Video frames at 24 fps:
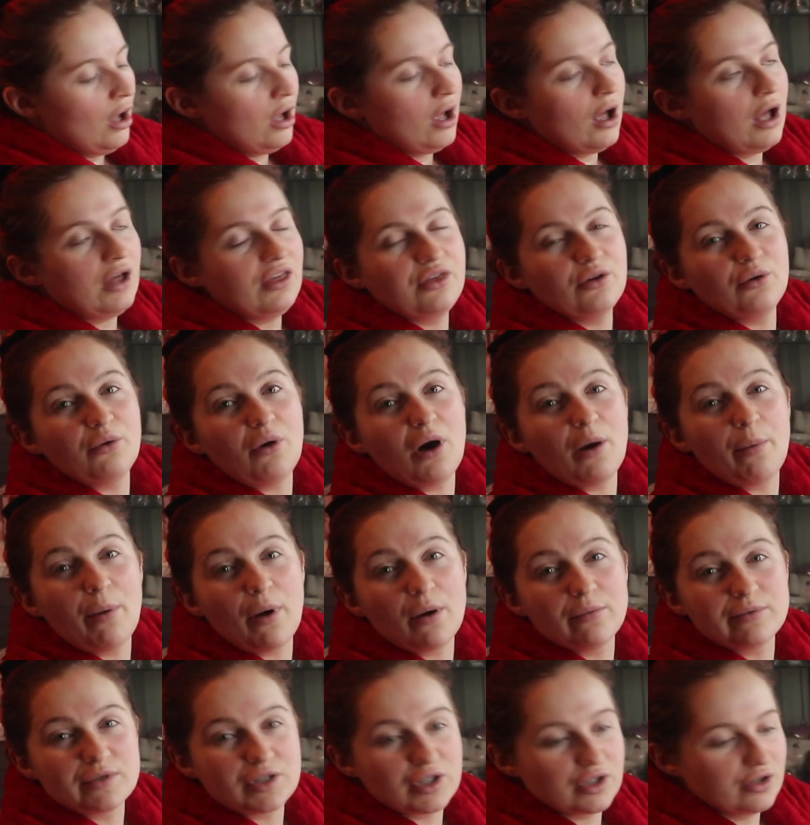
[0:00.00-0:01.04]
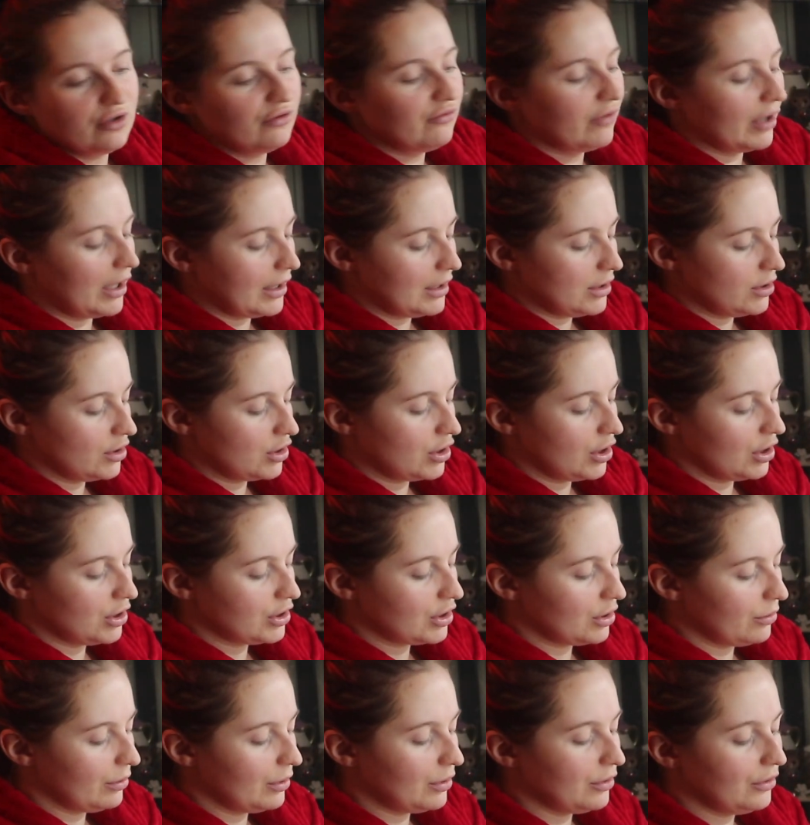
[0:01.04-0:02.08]
I thought I'd pop to The Range,
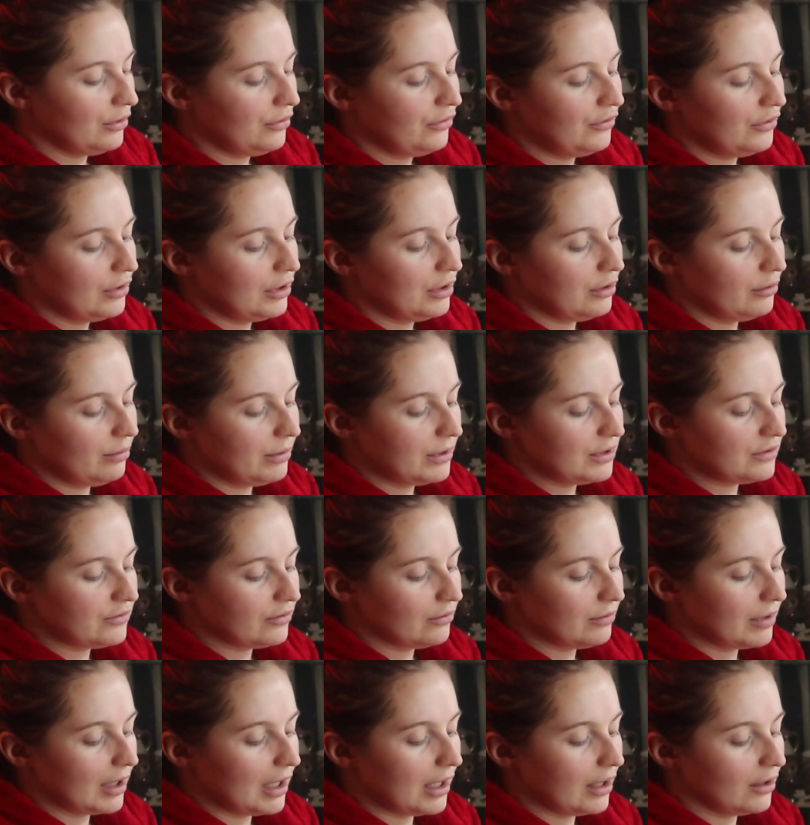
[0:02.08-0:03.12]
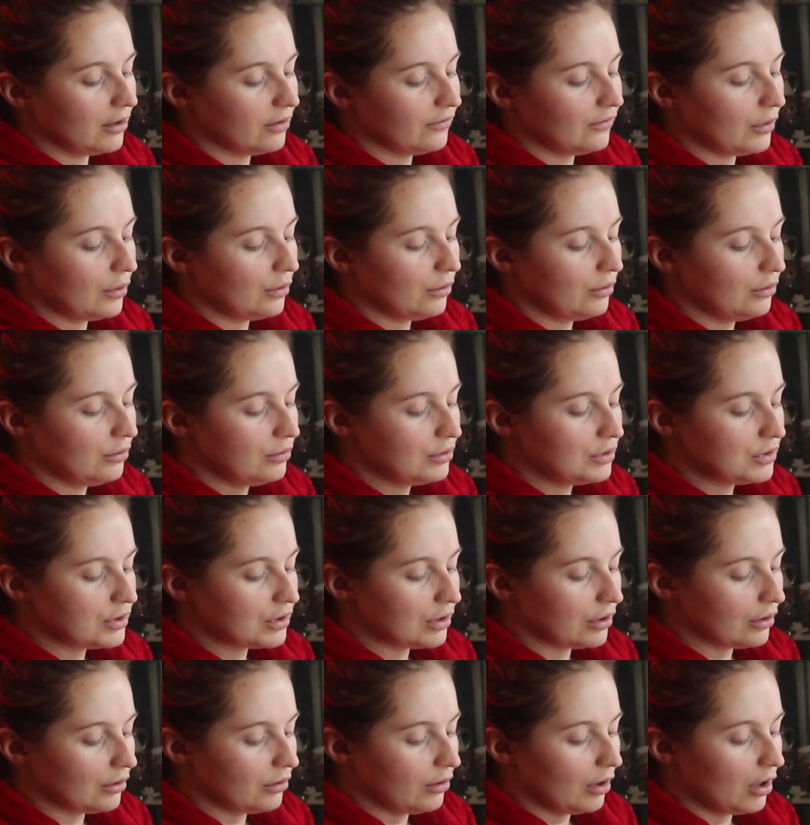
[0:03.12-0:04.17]
so we've got a few little bits from that. And I've
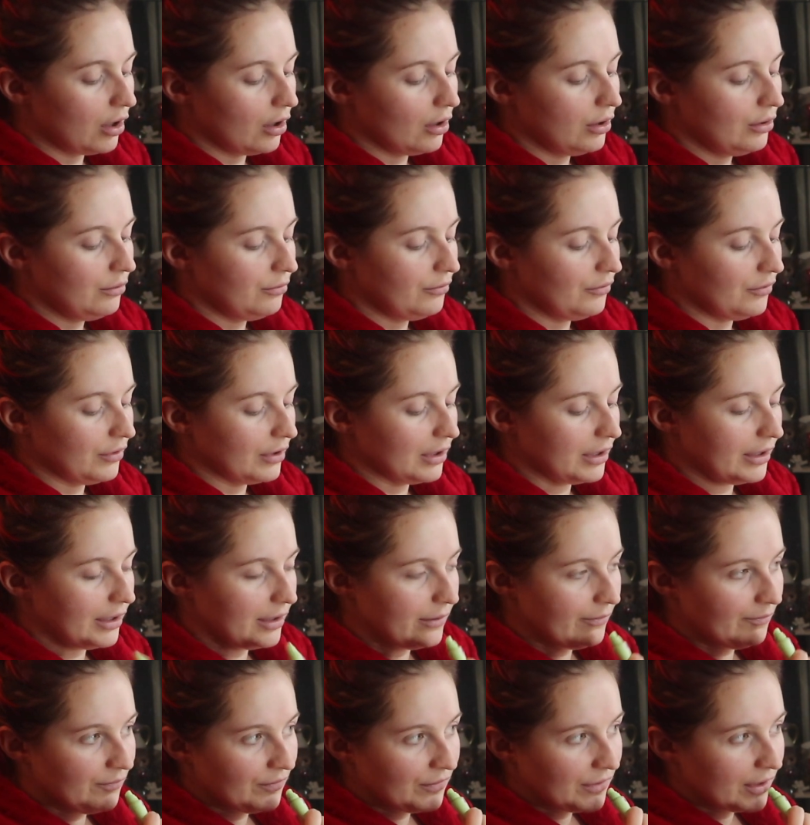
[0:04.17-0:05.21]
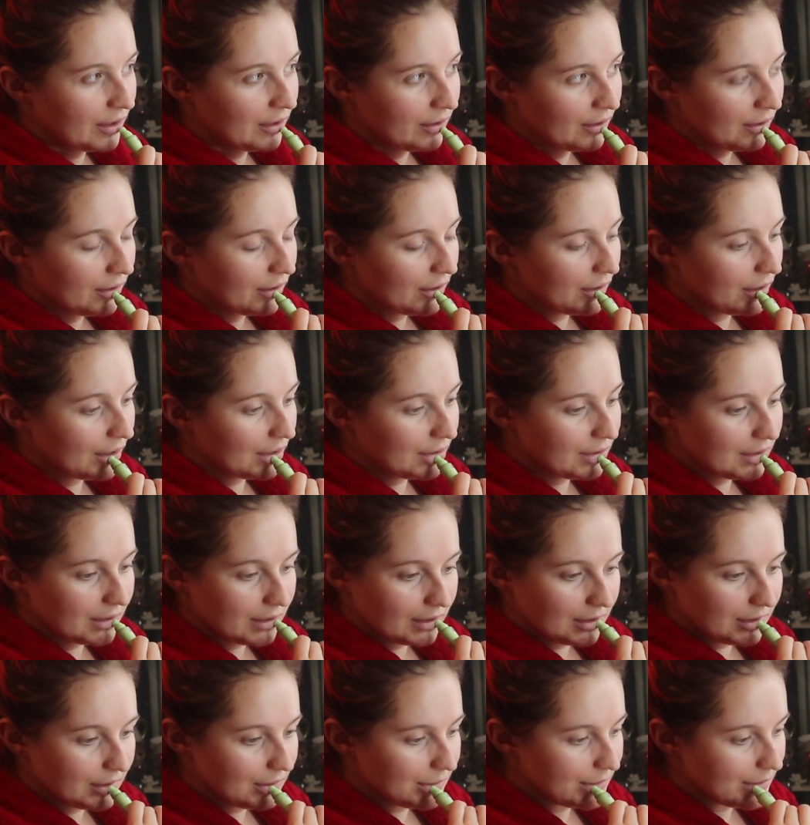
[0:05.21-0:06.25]
also, hopefully, I don't
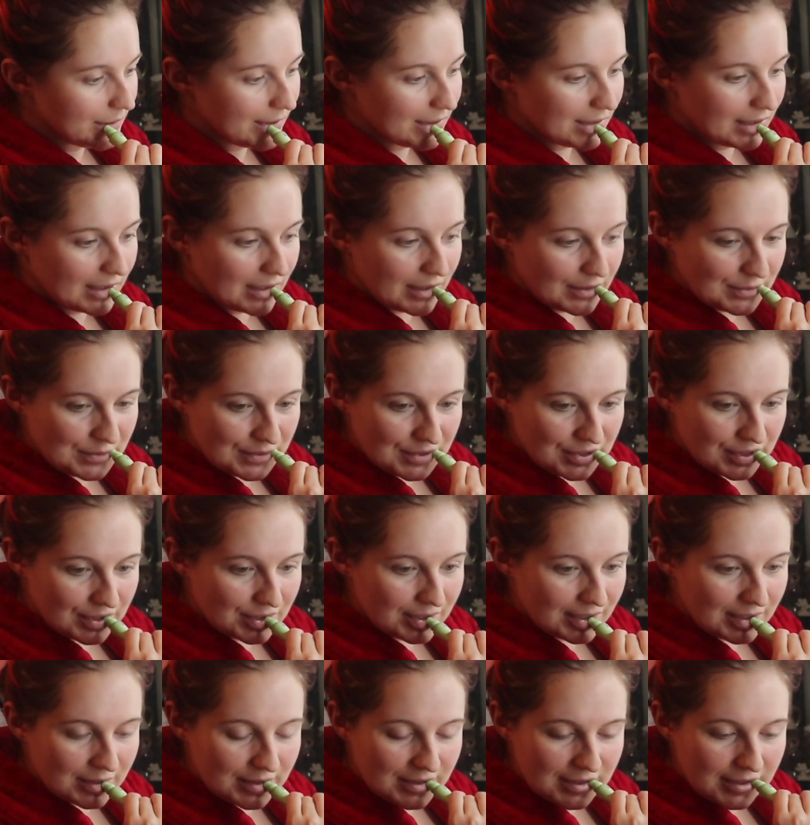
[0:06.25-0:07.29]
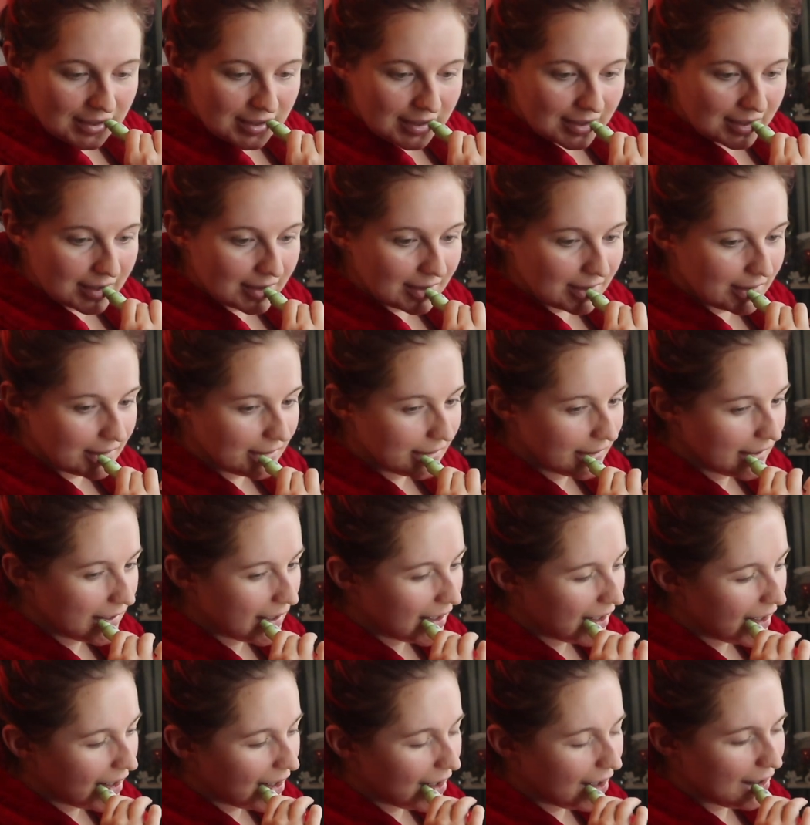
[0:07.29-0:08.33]
know if I'm going to have time today,
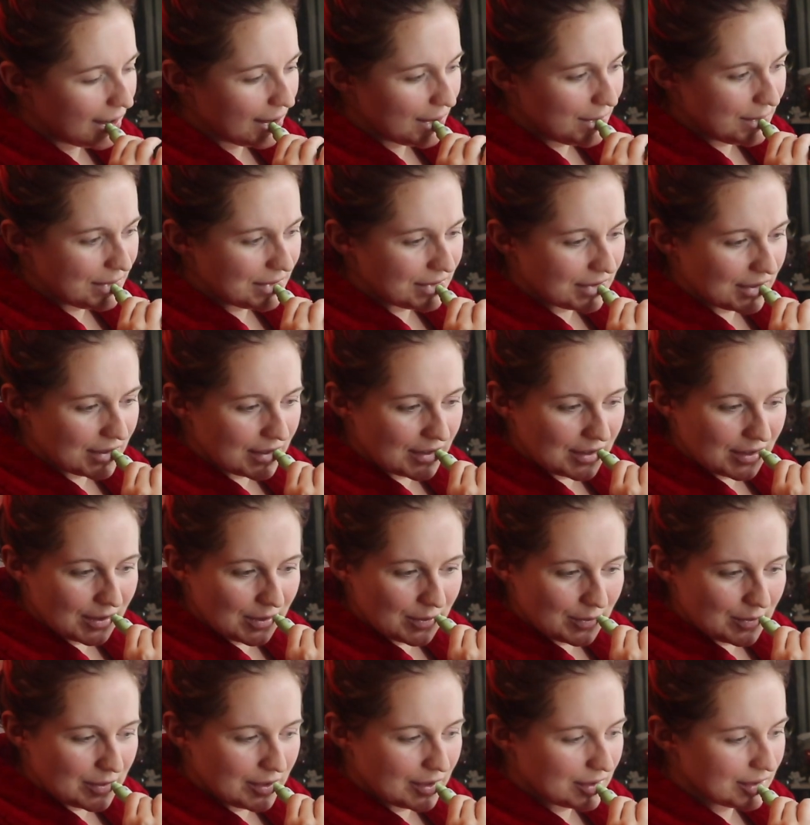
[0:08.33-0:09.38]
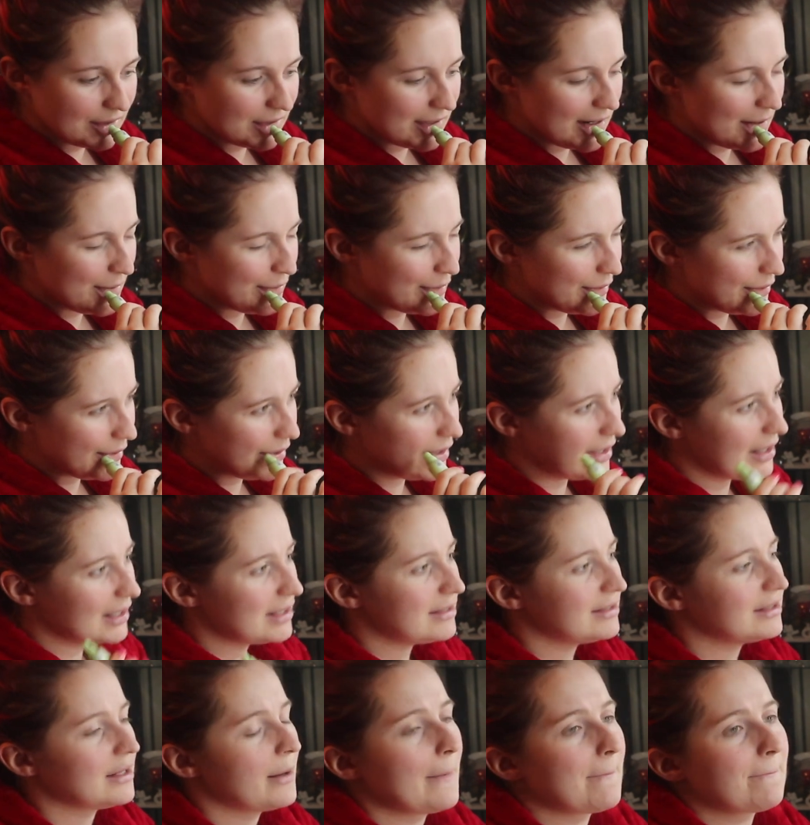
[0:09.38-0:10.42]
I hope so, because
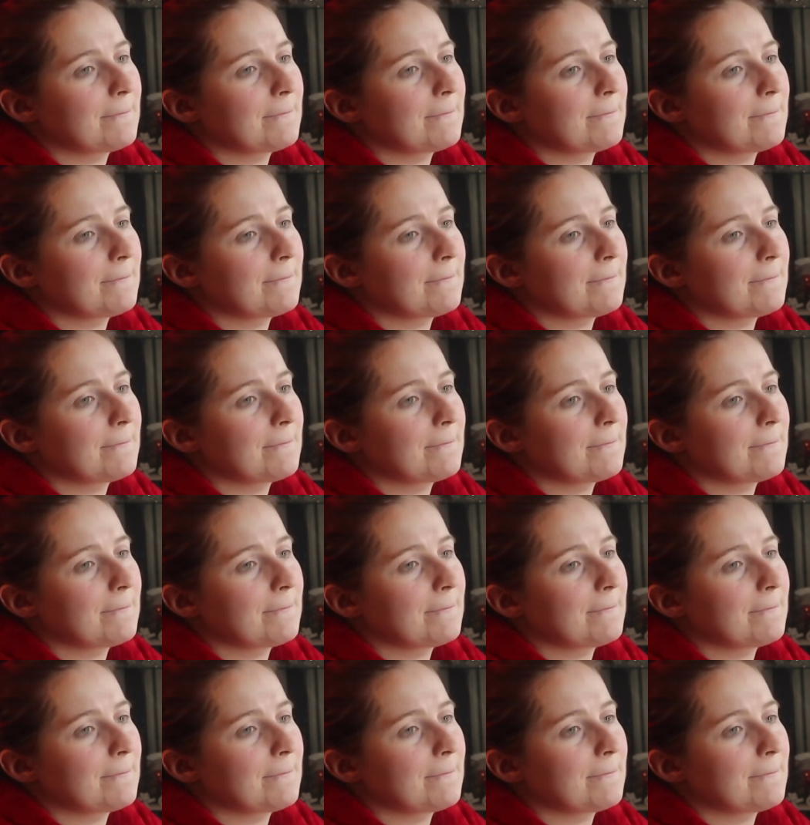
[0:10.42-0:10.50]
otherwise